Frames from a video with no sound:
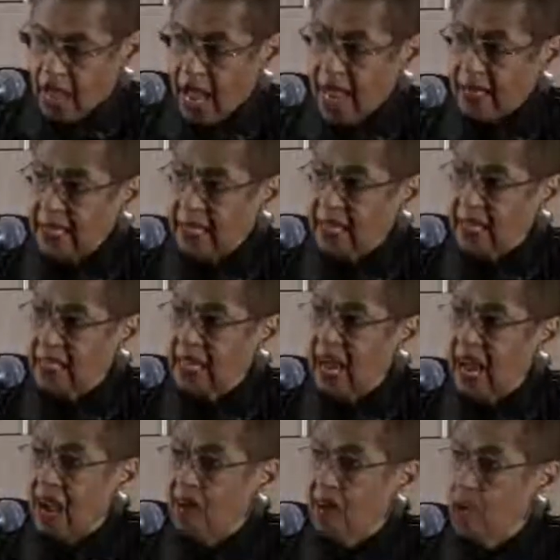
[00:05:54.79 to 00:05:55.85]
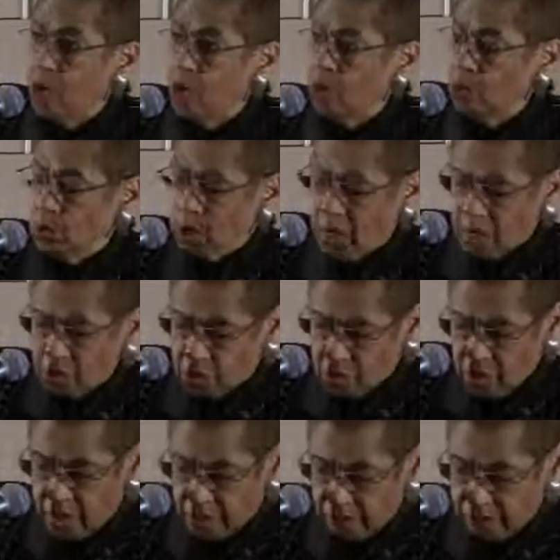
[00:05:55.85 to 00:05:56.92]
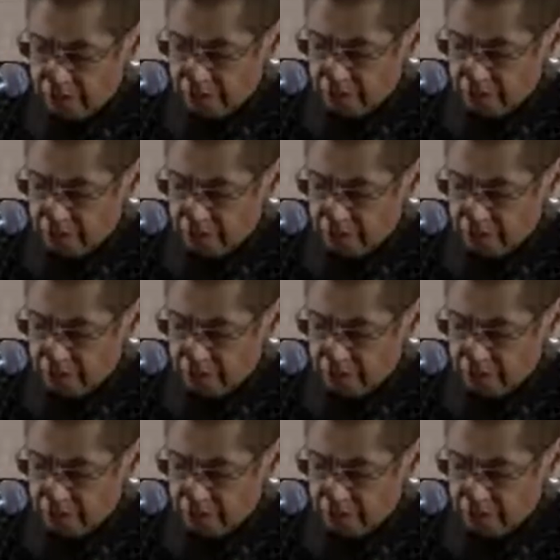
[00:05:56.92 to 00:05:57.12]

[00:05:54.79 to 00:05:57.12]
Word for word: and in our own country.